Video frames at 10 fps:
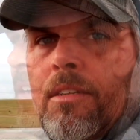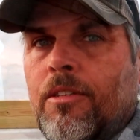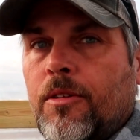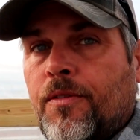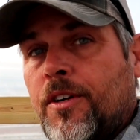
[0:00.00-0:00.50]

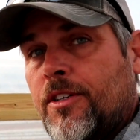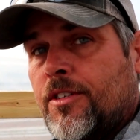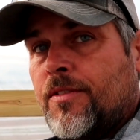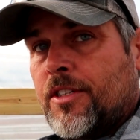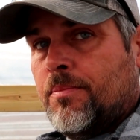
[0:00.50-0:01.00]
So the footage
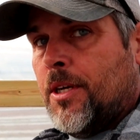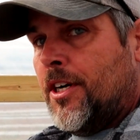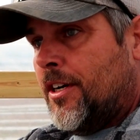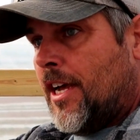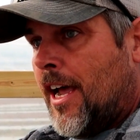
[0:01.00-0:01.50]
of us
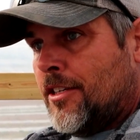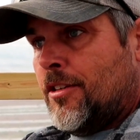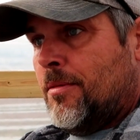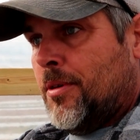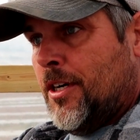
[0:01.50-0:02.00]

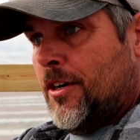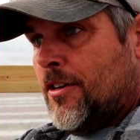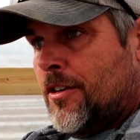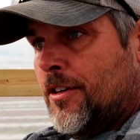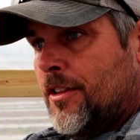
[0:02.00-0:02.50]
actually putting
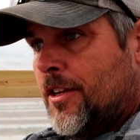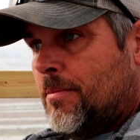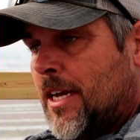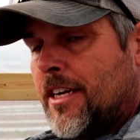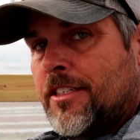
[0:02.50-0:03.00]
on the
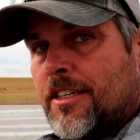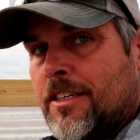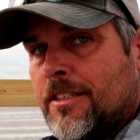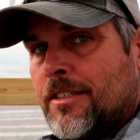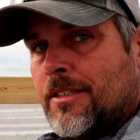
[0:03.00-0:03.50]

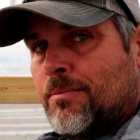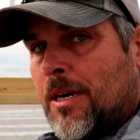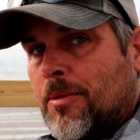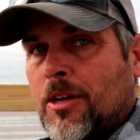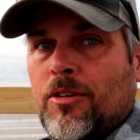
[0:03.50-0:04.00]
plastic is
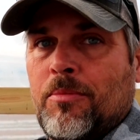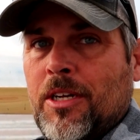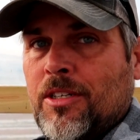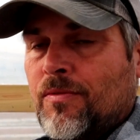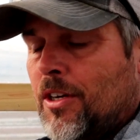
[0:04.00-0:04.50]
probably not going to be
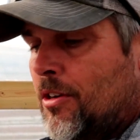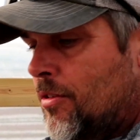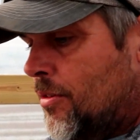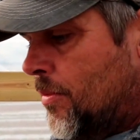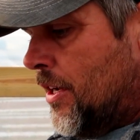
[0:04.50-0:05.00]
in this video.
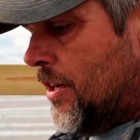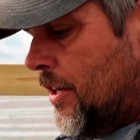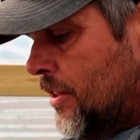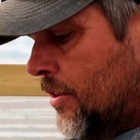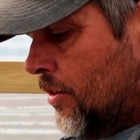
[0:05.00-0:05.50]
It'll be
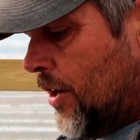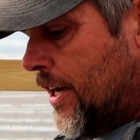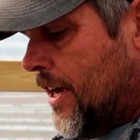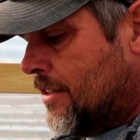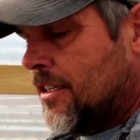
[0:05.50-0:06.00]
in the
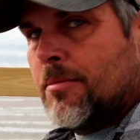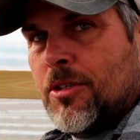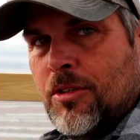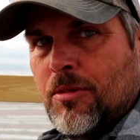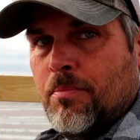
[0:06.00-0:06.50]
greenhouse number
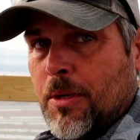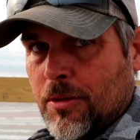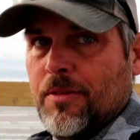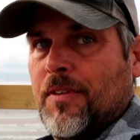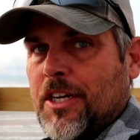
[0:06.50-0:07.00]
2
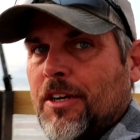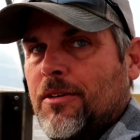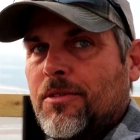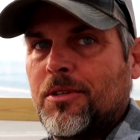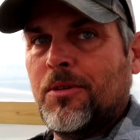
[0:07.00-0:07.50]
build
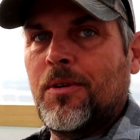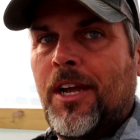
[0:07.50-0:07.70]
video. So